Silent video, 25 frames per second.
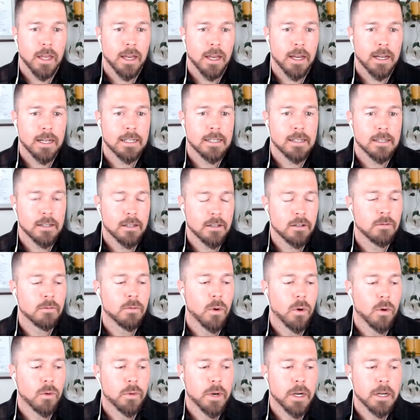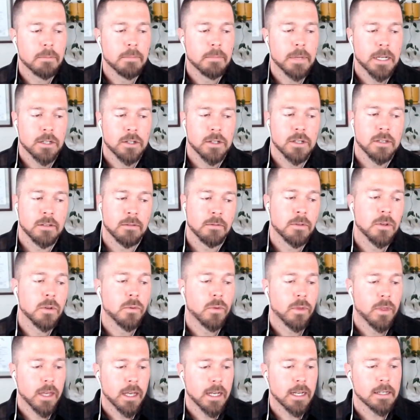And you've already mentioned a
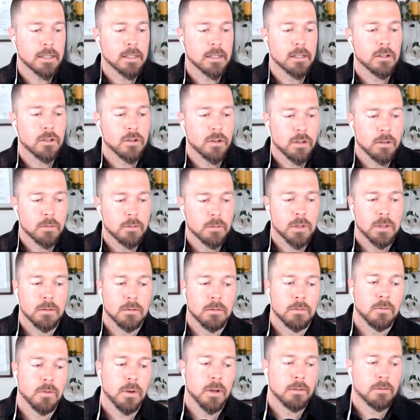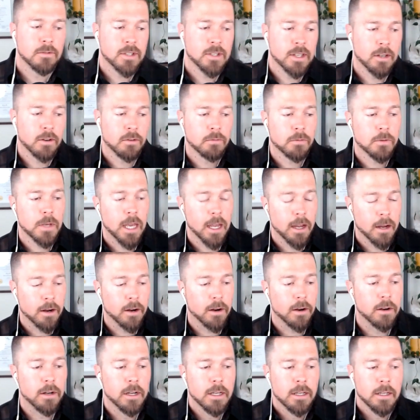few things in terms of, of self
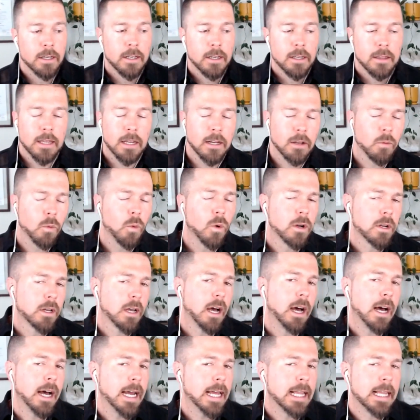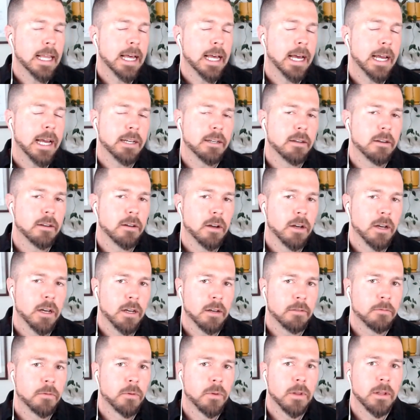care that I want to highlight
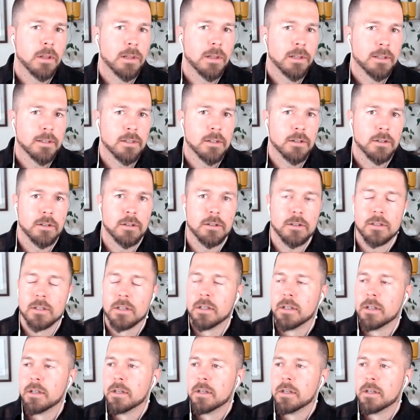uh, for the listeners,